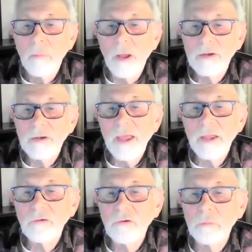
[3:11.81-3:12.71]
My
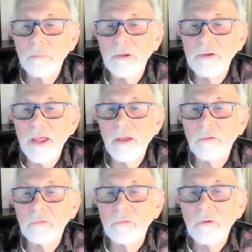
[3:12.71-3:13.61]
dad took me
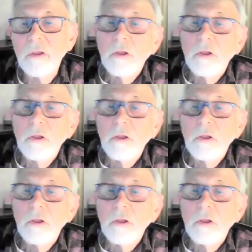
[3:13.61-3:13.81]
down